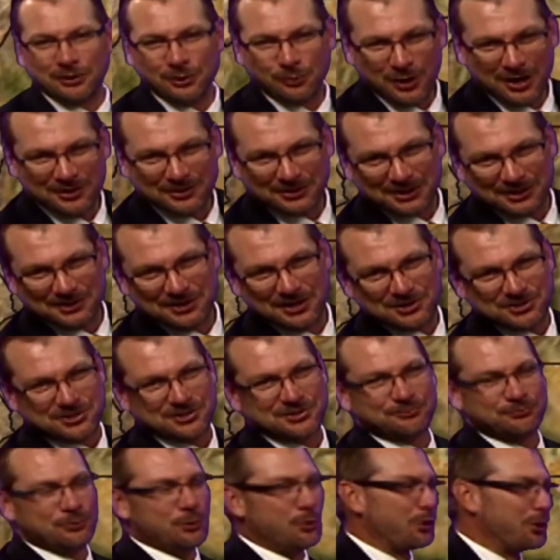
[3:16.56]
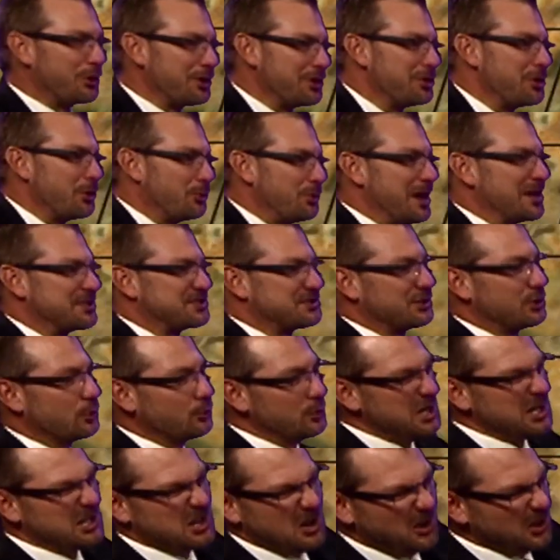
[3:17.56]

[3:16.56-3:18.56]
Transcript: weather conditions for the rest of the week.